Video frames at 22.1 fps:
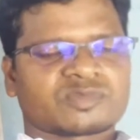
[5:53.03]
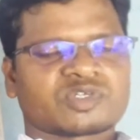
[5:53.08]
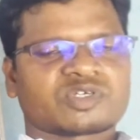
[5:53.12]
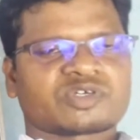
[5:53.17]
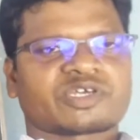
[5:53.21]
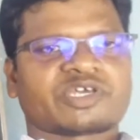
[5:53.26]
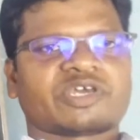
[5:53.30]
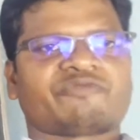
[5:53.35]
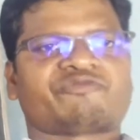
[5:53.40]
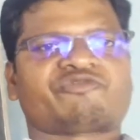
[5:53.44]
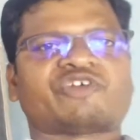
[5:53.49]

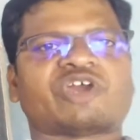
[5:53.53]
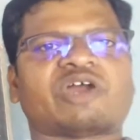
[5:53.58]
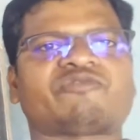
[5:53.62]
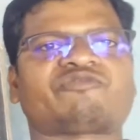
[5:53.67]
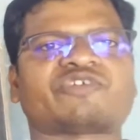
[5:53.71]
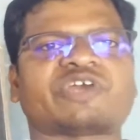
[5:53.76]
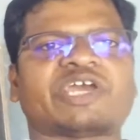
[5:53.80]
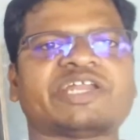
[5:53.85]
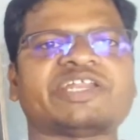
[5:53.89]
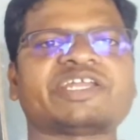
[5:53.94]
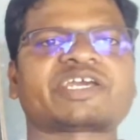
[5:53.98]
If you have
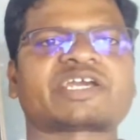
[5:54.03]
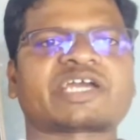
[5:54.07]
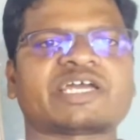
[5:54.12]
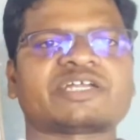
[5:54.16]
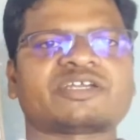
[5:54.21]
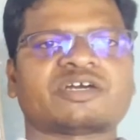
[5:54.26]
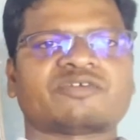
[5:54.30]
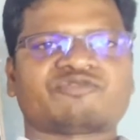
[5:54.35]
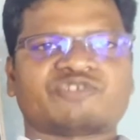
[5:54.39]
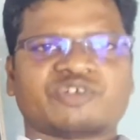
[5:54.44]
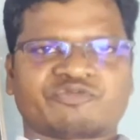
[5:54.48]
any kind
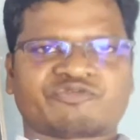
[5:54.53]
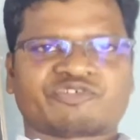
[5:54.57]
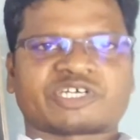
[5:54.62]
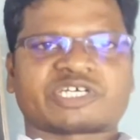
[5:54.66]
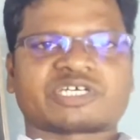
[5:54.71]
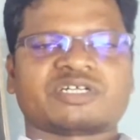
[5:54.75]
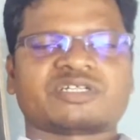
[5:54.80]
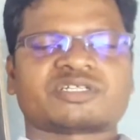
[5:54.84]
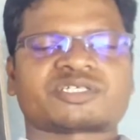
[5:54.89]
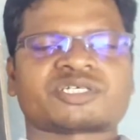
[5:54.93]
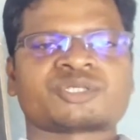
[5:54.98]
of
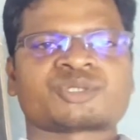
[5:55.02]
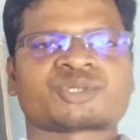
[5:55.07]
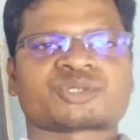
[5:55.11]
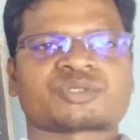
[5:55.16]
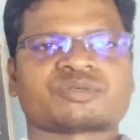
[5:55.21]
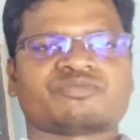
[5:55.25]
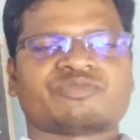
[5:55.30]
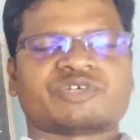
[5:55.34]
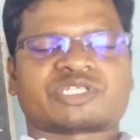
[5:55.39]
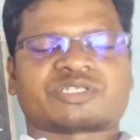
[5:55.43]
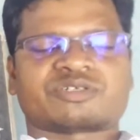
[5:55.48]
difficulties
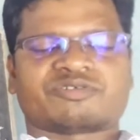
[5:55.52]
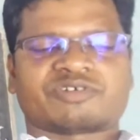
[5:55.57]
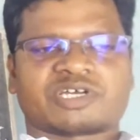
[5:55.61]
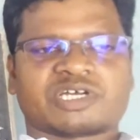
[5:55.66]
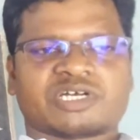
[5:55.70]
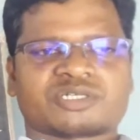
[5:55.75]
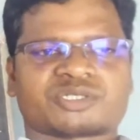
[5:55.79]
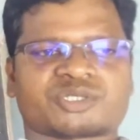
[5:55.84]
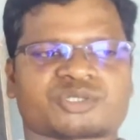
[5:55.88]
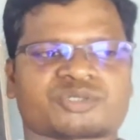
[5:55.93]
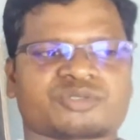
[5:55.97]
with
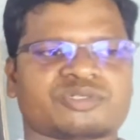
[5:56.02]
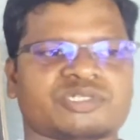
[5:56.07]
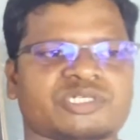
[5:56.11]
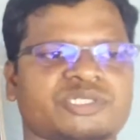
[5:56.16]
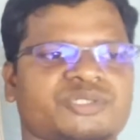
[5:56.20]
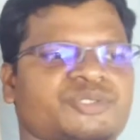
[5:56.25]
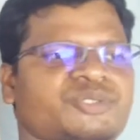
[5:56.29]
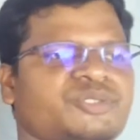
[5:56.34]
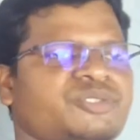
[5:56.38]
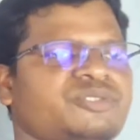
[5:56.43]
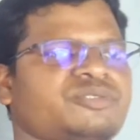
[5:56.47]
regards to
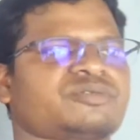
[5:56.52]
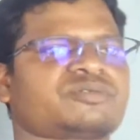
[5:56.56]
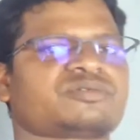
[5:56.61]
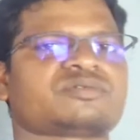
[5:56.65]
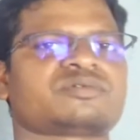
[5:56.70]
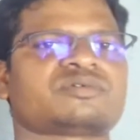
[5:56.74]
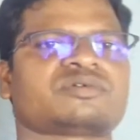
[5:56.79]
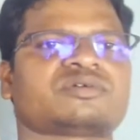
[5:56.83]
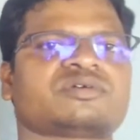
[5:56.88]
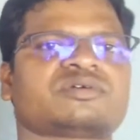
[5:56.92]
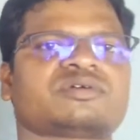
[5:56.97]
this
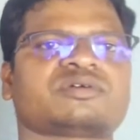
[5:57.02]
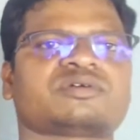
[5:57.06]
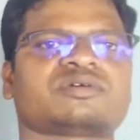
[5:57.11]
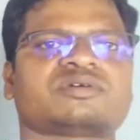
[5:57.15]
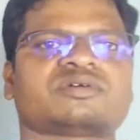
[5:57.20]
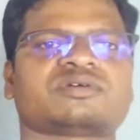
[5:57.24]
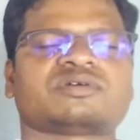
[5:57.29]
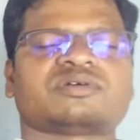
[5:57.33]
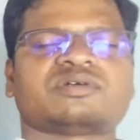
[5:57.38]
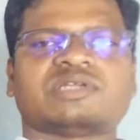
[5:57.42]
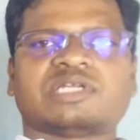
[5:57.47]

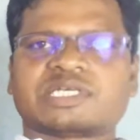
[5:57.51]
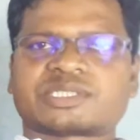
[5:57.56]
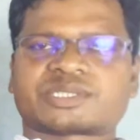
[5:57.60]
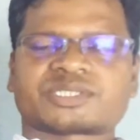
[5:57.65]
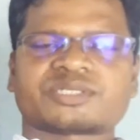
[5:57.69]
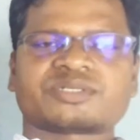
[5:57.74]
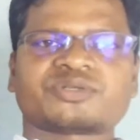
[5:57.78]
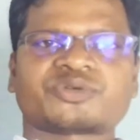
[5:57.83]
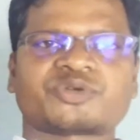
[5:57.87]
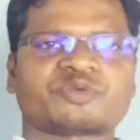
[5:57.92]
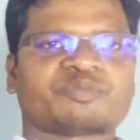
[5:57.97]

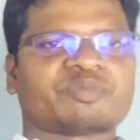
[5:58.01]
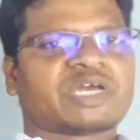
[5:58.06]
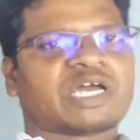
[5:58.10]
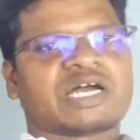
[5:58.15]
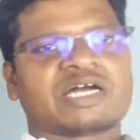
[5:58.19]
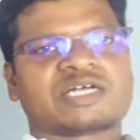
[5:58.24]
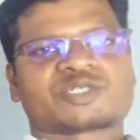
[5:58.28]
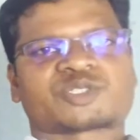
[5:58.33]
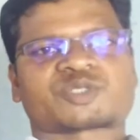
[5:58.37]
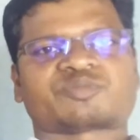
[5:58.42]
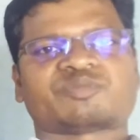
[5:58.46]
lesson, you may
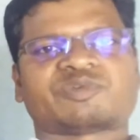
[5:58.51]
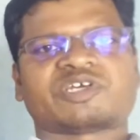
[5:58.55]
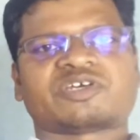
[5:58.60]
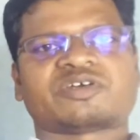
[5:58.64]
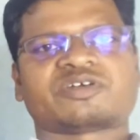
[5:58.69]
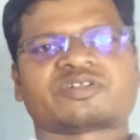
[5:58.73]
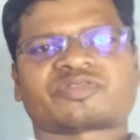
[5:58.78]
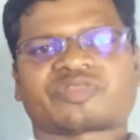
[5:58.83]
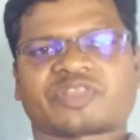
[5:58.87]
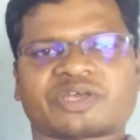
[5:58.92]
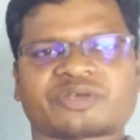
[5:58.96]
ask me.
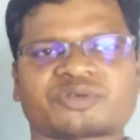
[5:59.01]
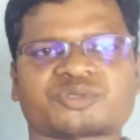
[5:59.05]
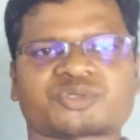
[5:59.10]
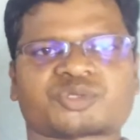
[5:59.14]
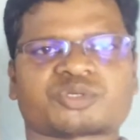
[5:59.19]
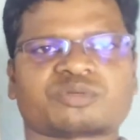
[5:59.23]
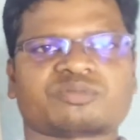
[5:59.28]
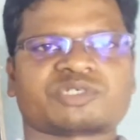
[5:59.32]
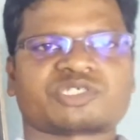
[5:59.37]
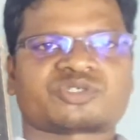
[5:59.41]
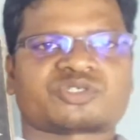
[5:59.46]
Thank you so
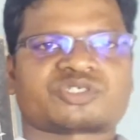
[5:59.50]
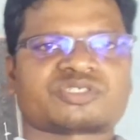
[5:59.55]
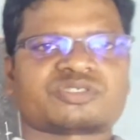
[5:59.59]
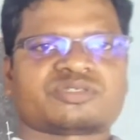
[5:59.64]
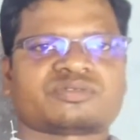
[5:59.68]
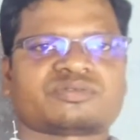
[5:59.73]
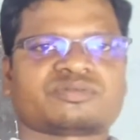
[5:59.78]
much.